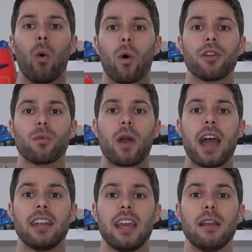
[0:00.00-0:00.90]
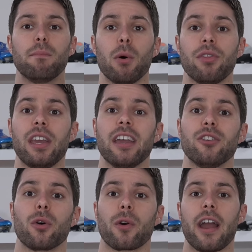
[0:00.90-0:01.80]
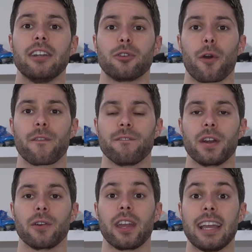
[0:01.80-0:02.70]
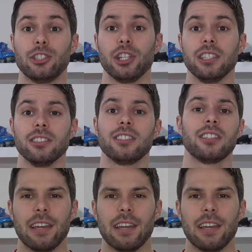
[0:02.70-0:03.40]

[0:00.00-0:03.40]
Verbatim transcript: or the red in both the indoor and turf variations.